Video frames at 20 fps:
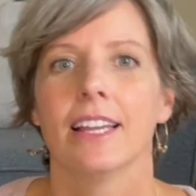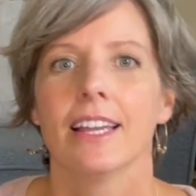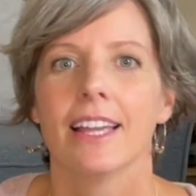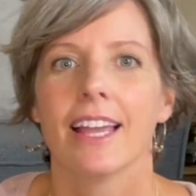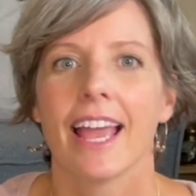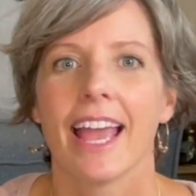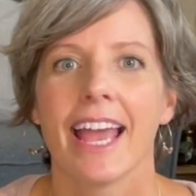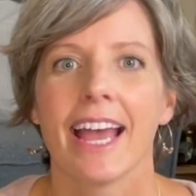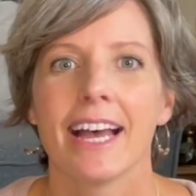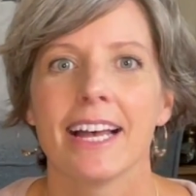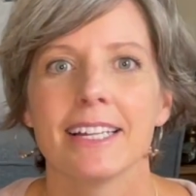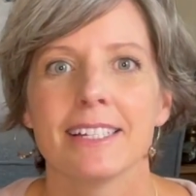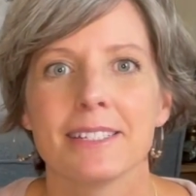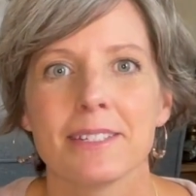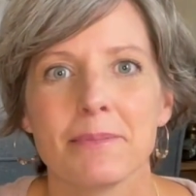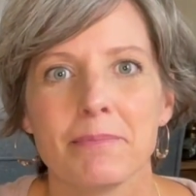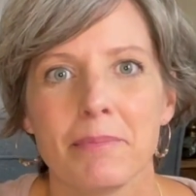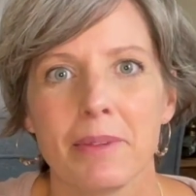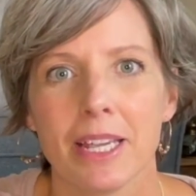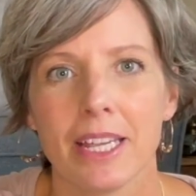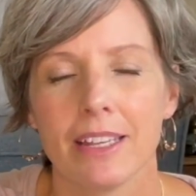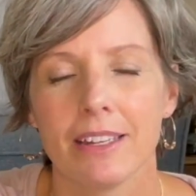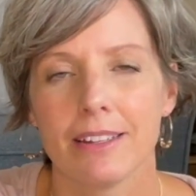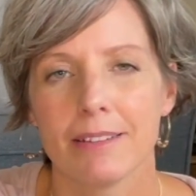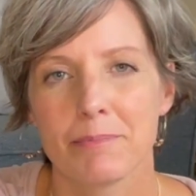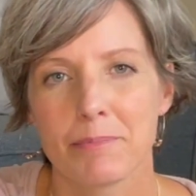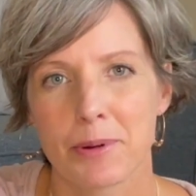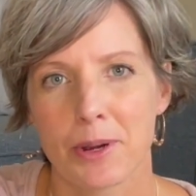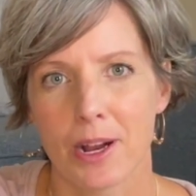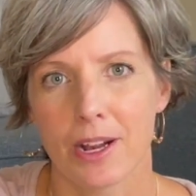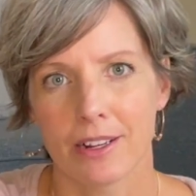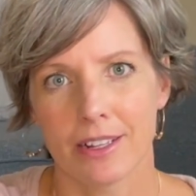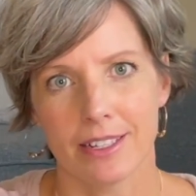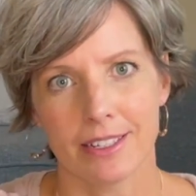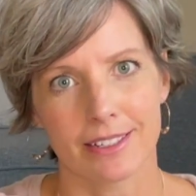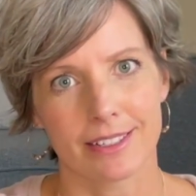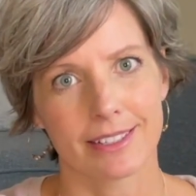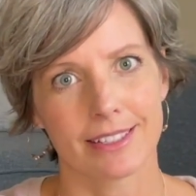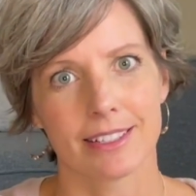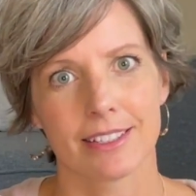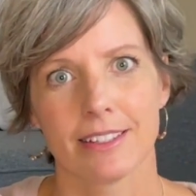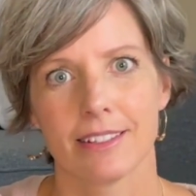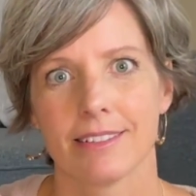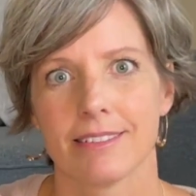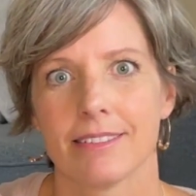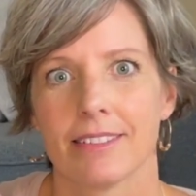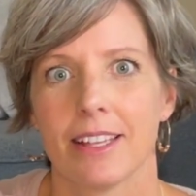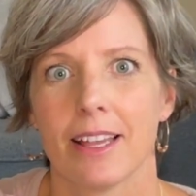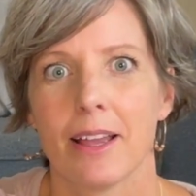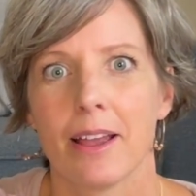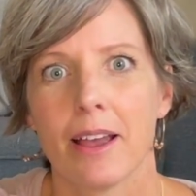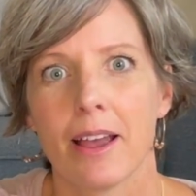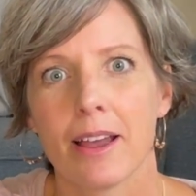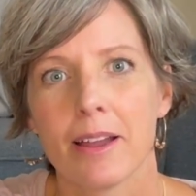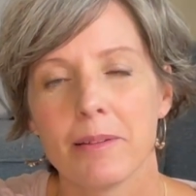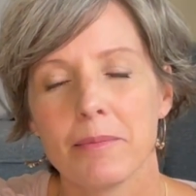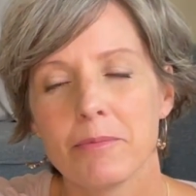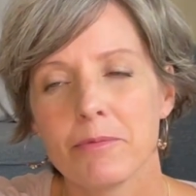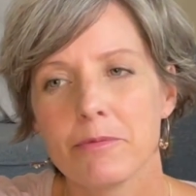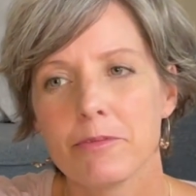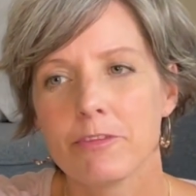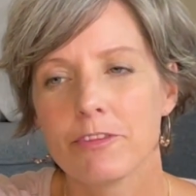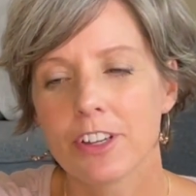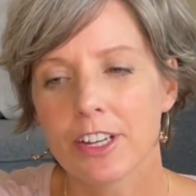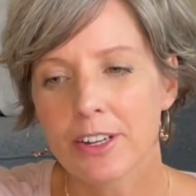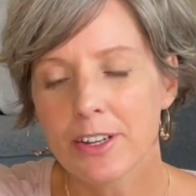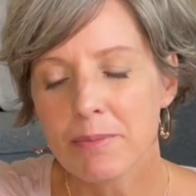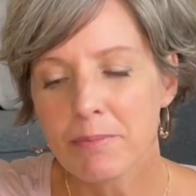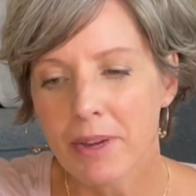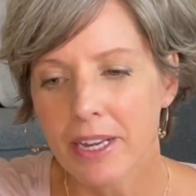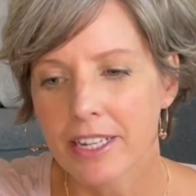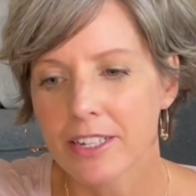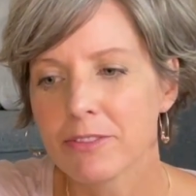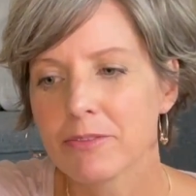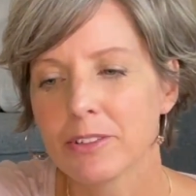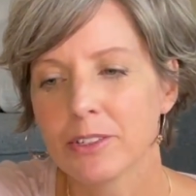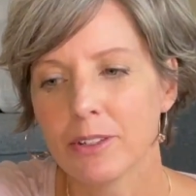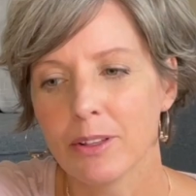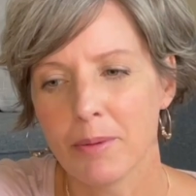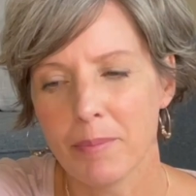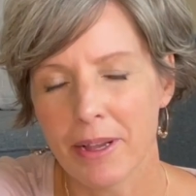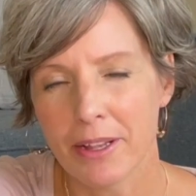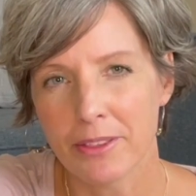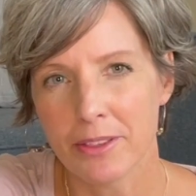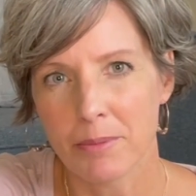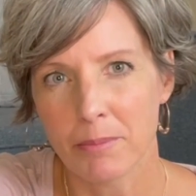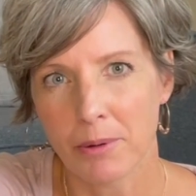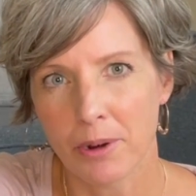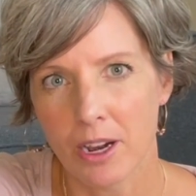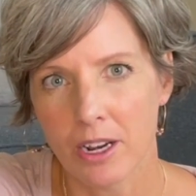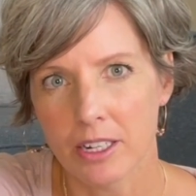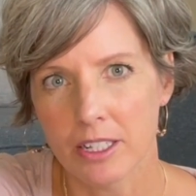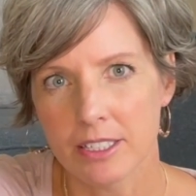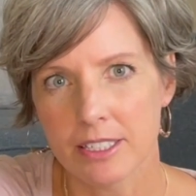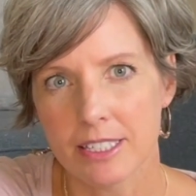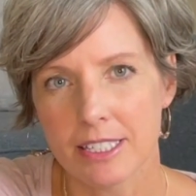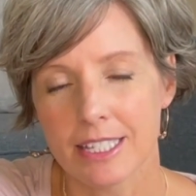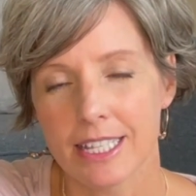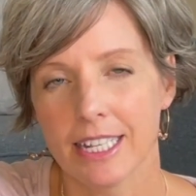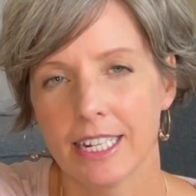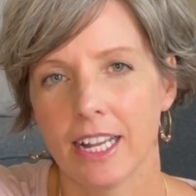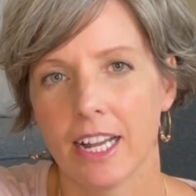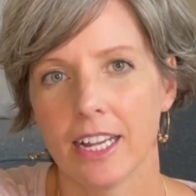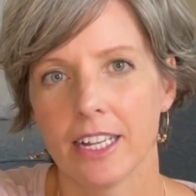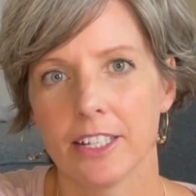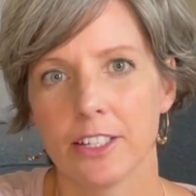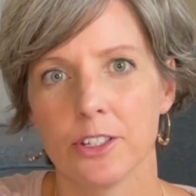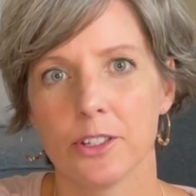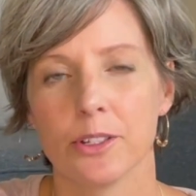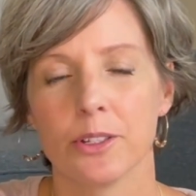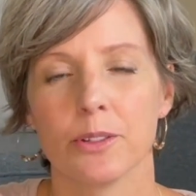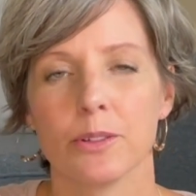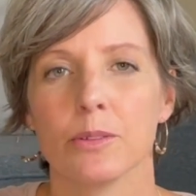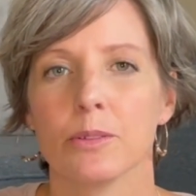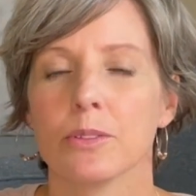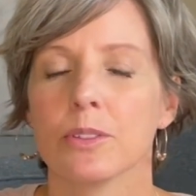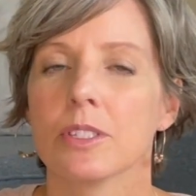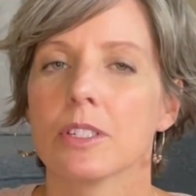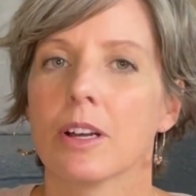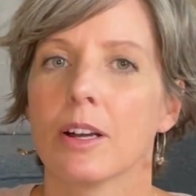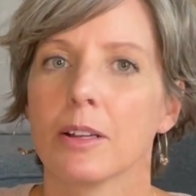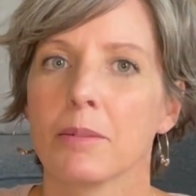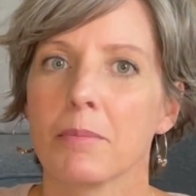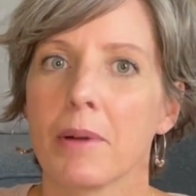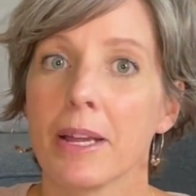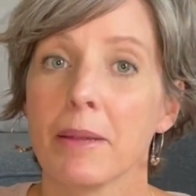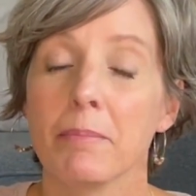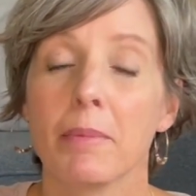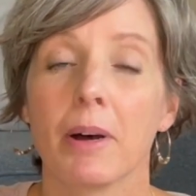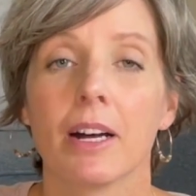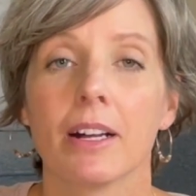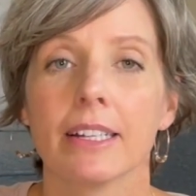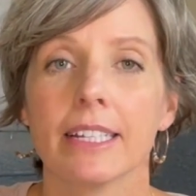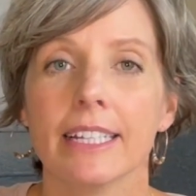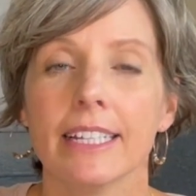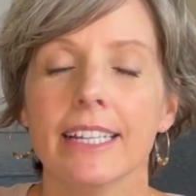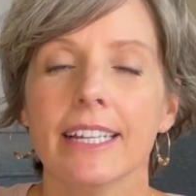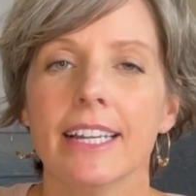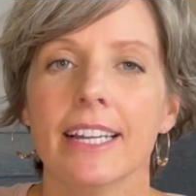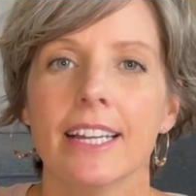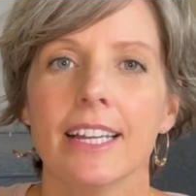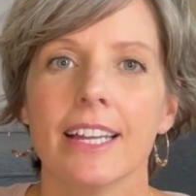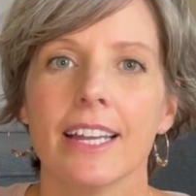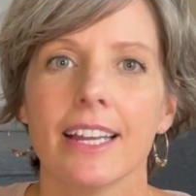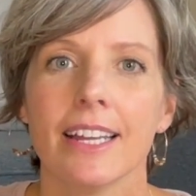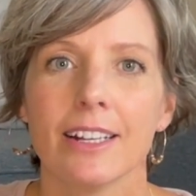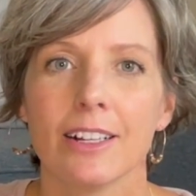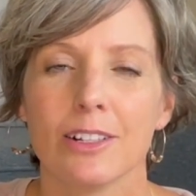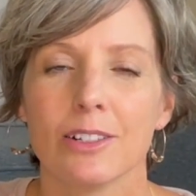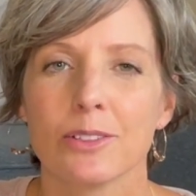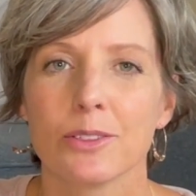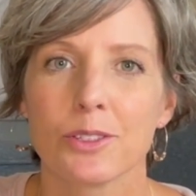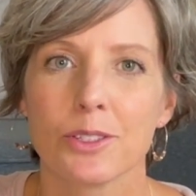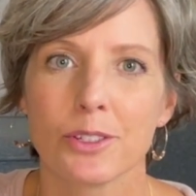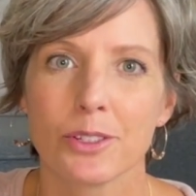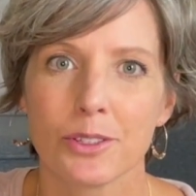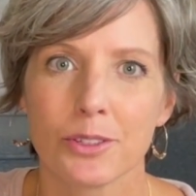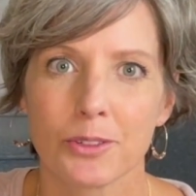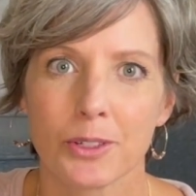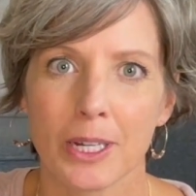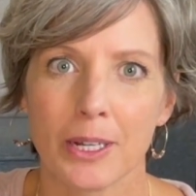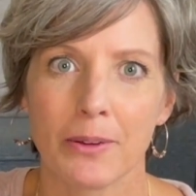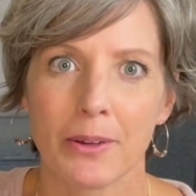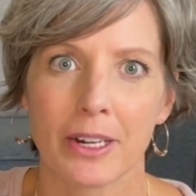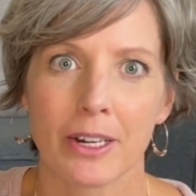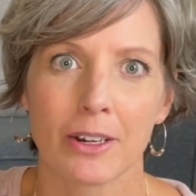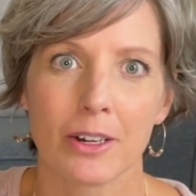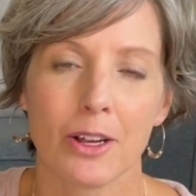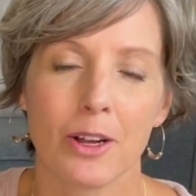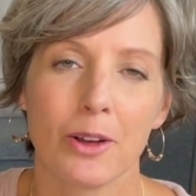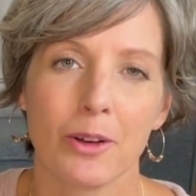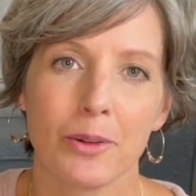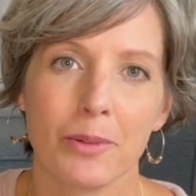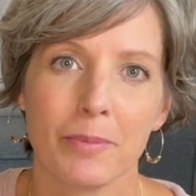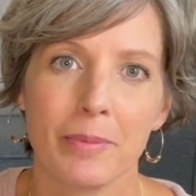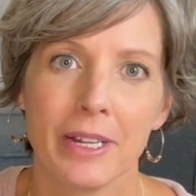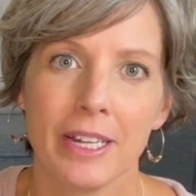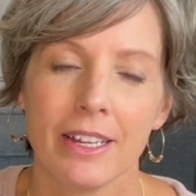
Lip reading: Handmade products. I'm very mindful about the products that I use on my body and also throughout our home.